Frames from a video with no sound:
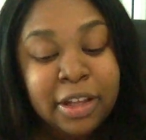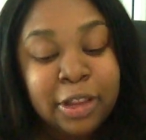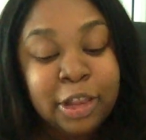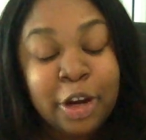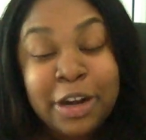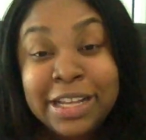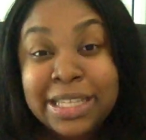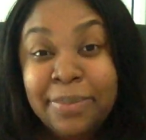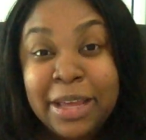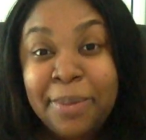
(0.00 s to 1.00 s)
learning
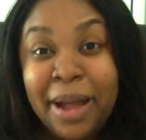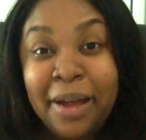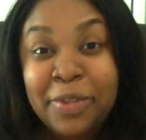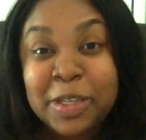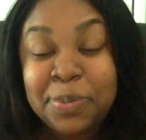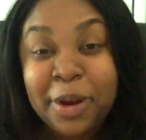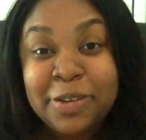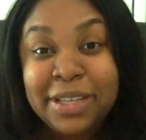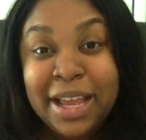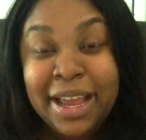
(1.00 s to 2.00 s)
something about this
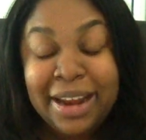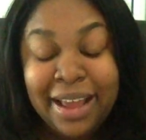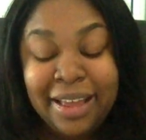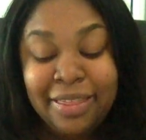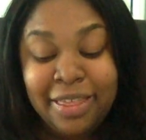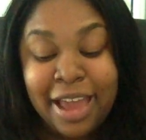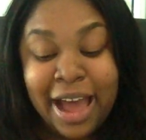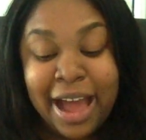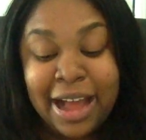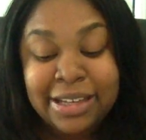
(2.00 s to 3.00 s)
person
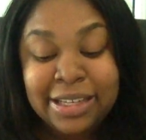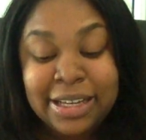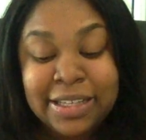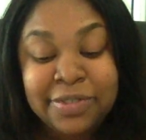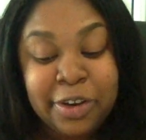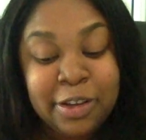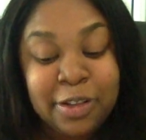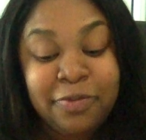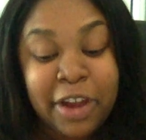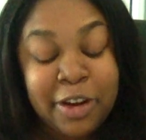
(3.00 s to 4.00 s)
that is
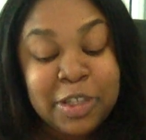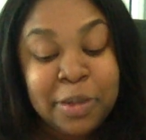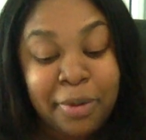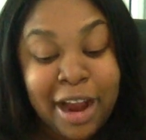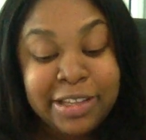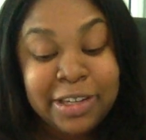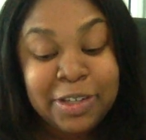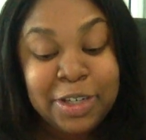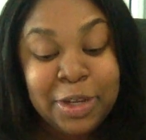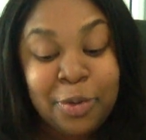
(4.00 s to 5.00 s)
very, very surprising
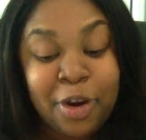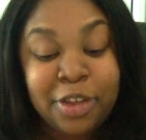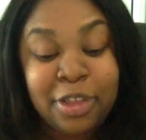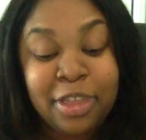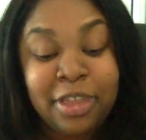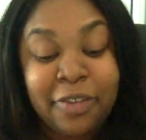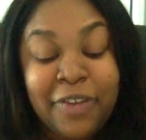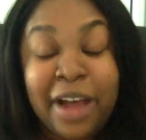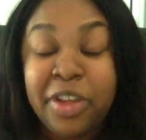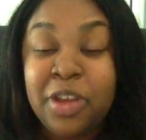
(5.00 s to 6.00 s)
to you, or the
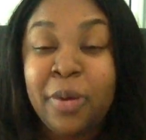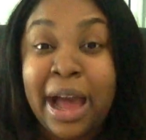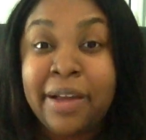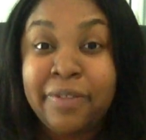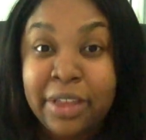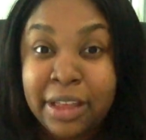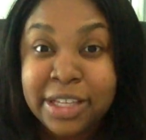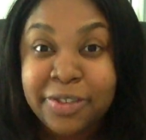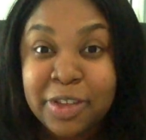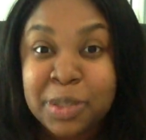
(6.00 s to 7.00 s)
fact that you have
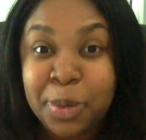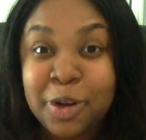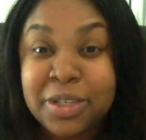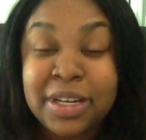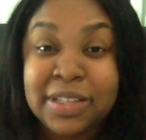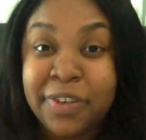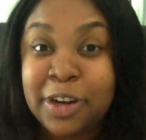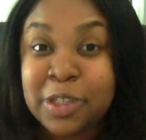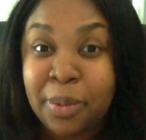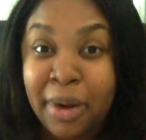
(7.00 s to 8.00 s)
feelings for this person is
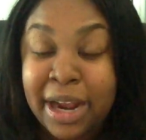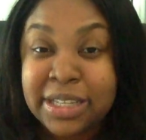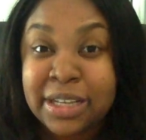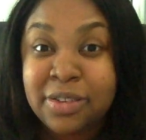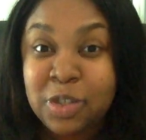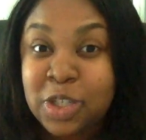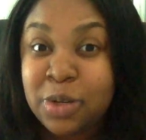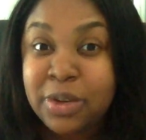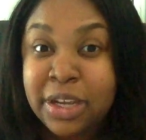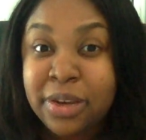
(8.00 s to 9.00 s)
very surprising to
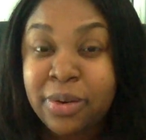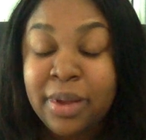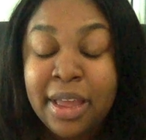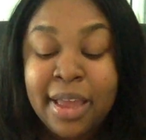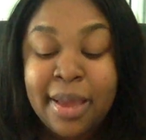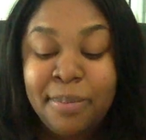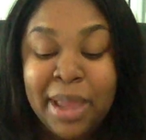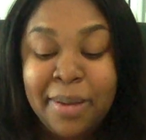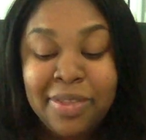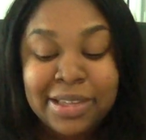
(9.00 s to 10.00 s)
you.
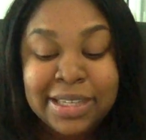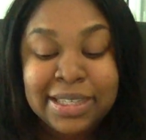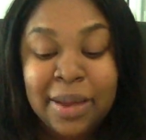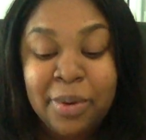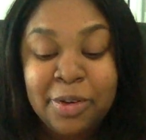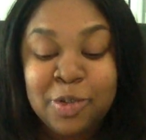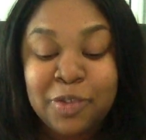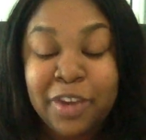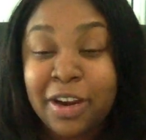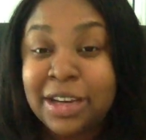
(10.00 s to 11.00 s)
Maybe this is someone who's
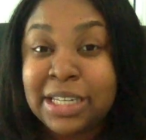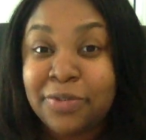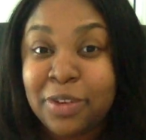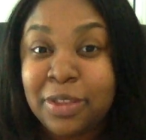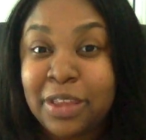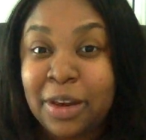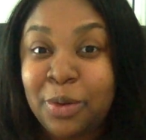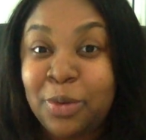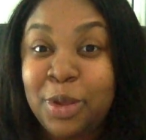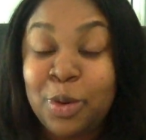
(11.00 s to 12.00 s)
very different than
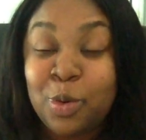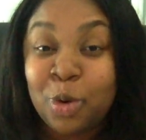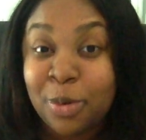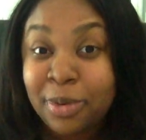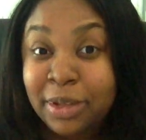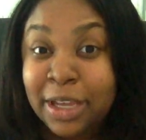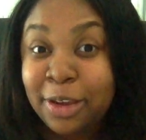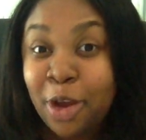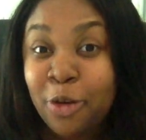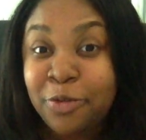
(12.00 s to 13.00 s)
who you normally
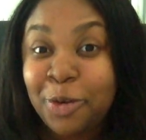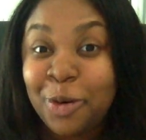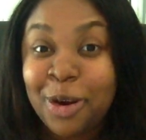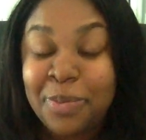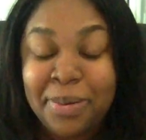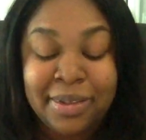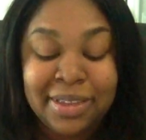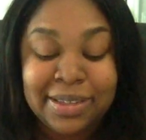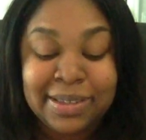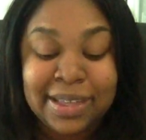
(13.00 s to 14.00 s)
go for. Maybe
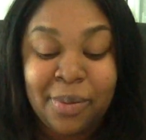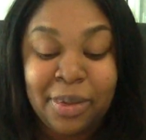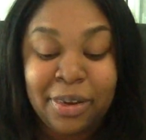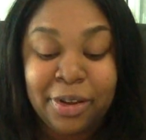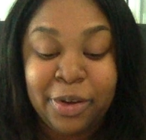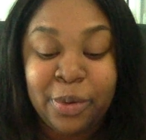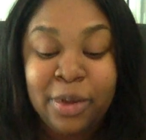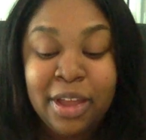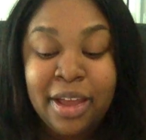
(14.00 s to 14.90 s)
this is someone who,